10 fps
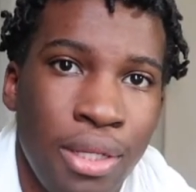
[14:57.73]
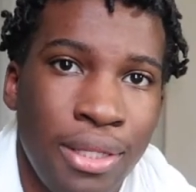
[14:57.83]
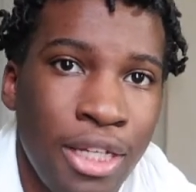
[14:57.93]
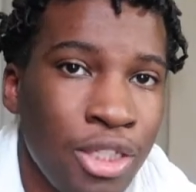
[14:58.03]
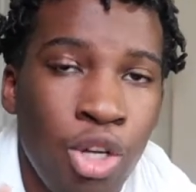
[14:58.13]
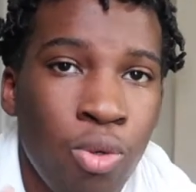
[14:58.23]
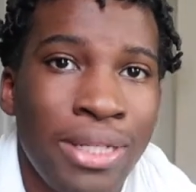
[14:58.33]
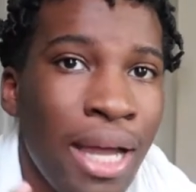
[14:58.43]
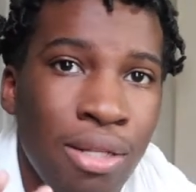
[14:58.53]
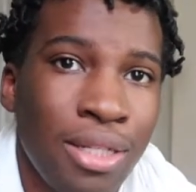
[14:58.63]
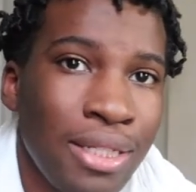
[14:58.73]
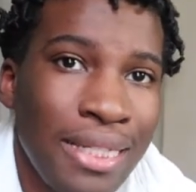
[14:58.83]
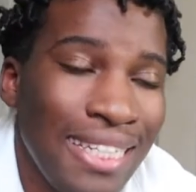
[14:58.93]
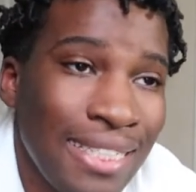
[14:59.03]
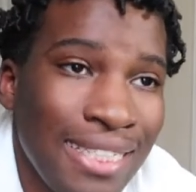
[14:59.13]
There's no doubt, there
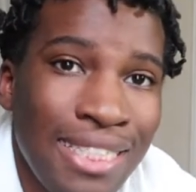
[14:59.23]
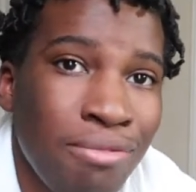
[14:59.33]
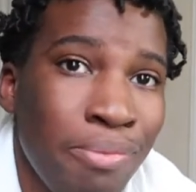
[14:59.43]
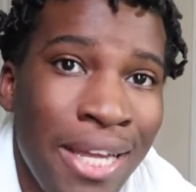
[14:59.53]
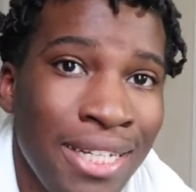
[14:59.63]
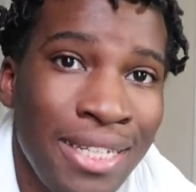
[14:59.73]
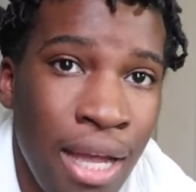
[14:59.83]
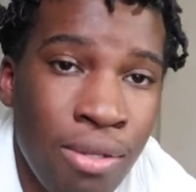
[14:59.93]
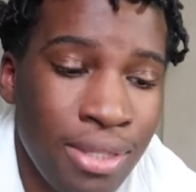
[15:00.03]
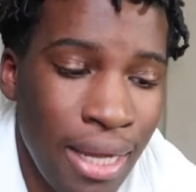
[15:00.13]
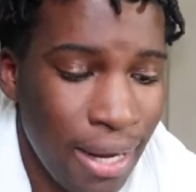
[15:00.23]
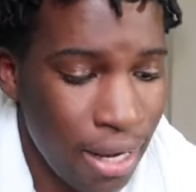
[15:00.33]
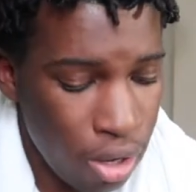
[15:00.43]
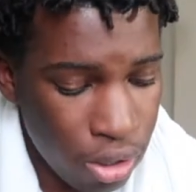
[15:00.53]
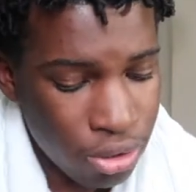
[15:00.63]
doesn't seem to be any downside.
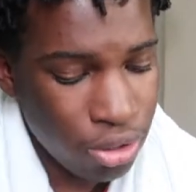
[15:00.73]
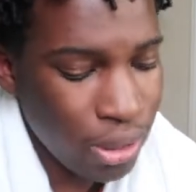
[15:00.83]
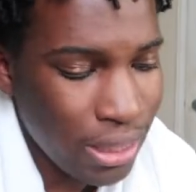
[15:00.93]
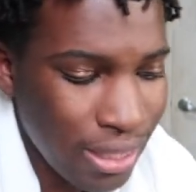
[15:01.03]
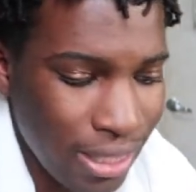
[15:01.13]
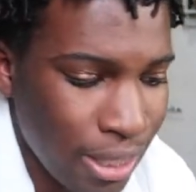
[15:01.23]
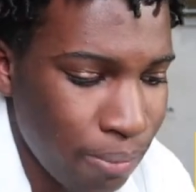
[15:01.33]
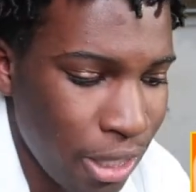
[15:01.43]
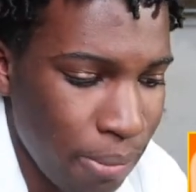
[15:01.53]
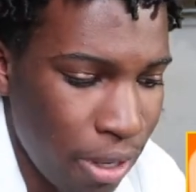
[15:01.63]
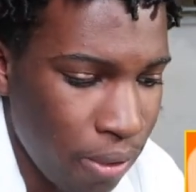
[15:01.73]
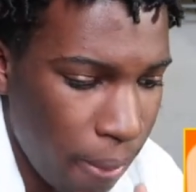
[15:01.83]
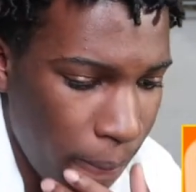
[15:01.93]
And also, he says something about...